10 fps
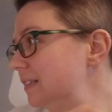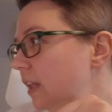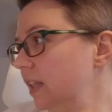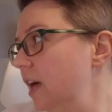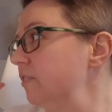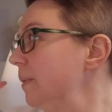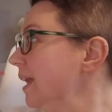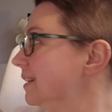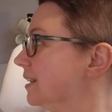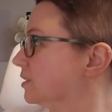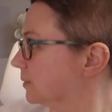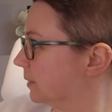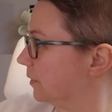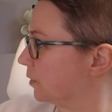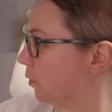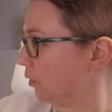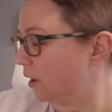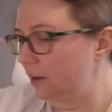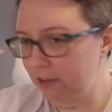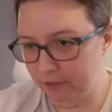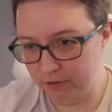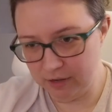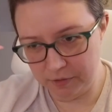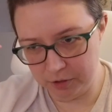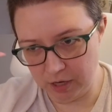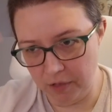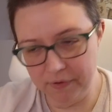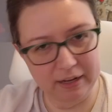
A lot of my hand dyes are around the corner on another shelf.